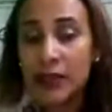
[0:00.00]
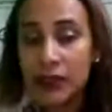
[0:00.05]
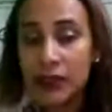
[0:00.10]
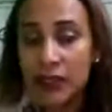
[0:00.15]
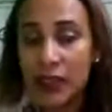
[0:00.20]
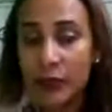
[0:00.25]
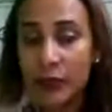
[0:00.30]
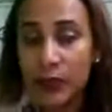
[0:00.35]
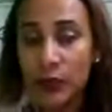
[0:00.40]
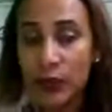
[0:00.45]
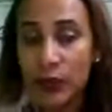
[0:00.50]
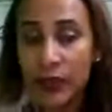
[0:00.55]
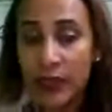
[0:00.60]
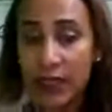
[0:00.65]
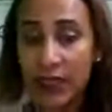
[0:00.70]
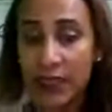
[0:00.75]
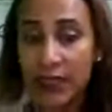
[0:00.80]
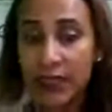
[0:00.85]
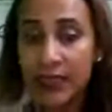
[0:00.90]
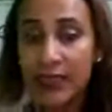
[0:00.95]
The
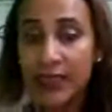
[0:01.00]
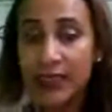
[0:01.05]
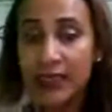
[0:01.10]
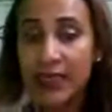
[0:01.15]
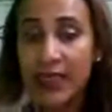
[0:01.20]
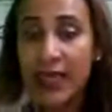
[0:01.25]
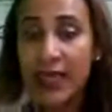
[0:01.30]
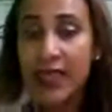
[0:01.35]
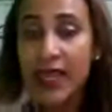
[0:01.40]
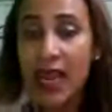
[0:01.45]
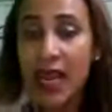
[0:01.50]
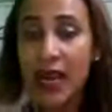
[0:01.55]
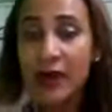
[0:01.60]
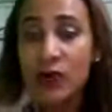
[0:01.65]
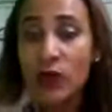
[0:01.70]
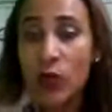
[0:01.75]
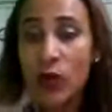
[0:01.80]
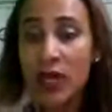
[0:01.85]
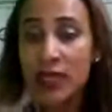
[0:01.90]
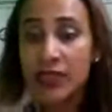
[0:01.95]
example is,
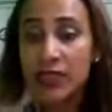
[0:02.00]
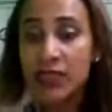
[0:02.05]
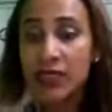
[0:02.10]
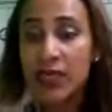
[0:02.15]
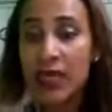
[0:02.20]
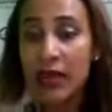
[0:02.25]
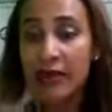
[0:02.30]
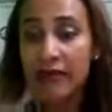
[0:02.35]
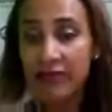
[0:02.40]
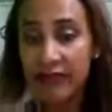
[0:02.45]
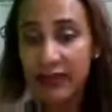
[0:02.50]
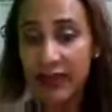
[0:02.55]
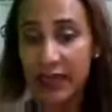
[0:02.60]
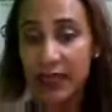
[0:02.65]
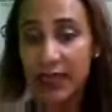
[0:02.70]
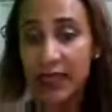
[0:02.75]
they are watching